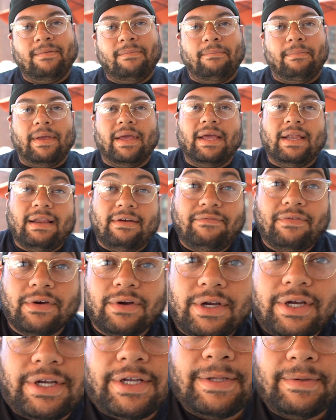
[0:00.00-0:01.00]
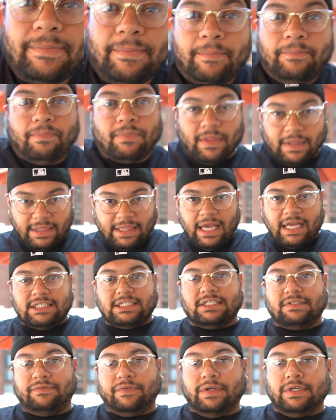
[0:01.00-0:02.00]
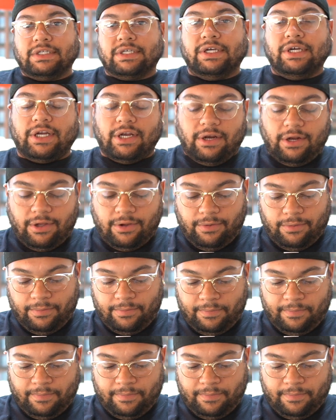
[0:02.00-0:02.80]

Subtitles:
Man, that felt good. That just feels good alone.